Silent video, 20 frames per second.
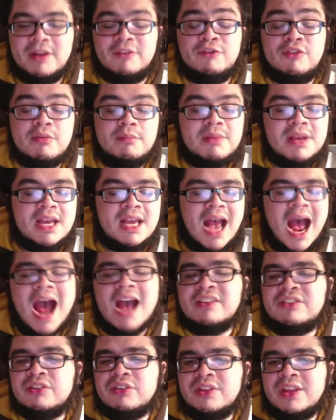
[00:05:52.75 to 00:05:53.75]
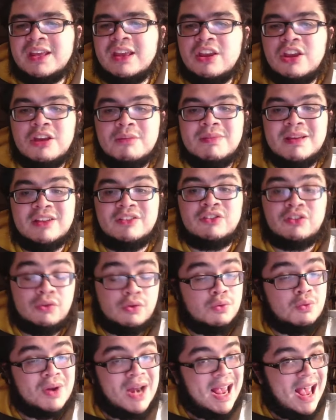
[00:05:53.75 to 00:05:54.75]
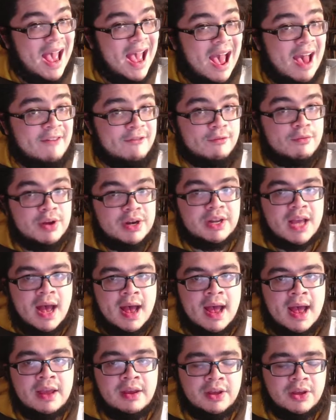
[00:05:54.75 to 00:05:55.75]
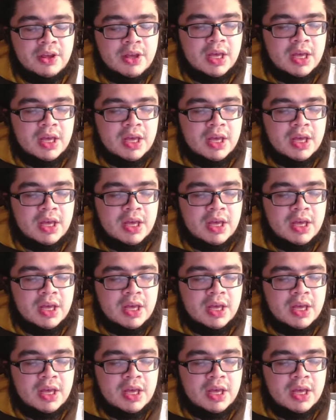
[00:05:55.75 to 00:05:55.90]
And for me, I still think he could be a 2.5 win guy.